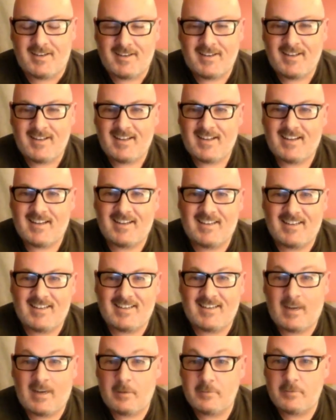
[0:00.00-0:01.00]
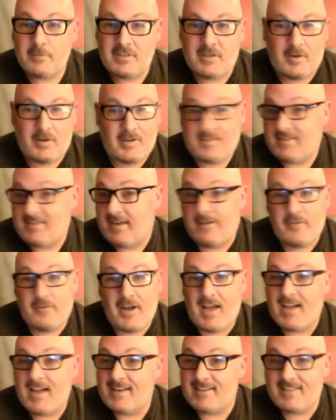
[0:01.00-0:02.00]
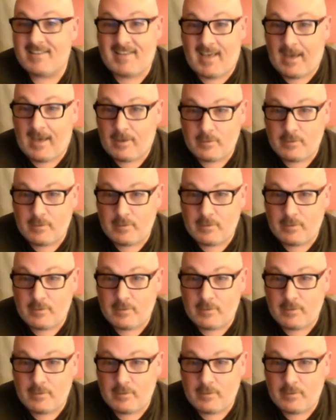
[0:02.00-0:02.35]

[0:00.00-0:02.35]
And I was, I'd never had an account,